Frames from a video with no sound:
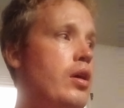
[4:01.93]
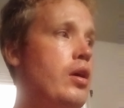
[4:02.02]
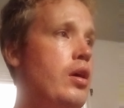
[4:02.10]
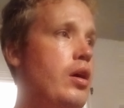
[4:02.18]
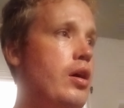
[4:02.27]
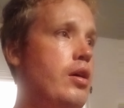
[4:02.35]

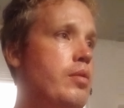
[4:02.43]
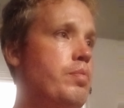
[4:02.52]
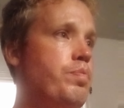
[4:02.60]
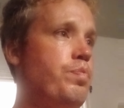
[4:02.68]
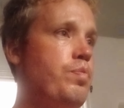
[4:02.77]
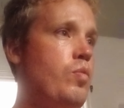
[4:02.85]
I
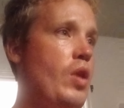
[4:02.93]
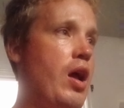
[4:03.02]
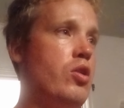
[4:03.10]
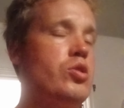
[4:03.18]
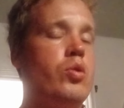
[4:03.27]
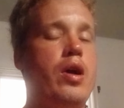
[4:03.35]

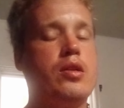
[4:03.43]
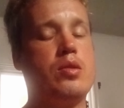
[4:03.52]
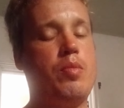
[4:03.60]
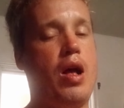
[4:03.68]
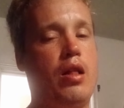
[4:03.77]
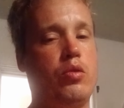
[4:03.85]
also got some
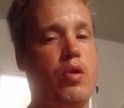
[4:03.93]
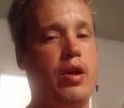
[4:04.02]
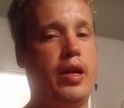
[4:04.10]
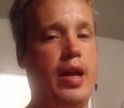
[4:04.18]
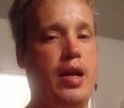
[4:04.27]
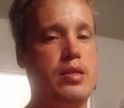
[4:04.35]

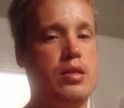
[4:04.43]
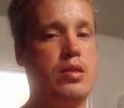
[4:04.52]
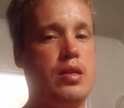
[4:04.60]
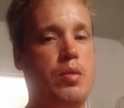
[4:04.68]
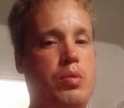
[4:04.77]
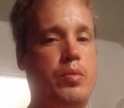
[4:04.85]
hyaluronic acid
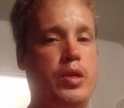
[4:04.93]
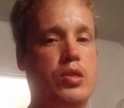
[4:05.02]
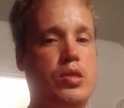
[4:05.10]
supplements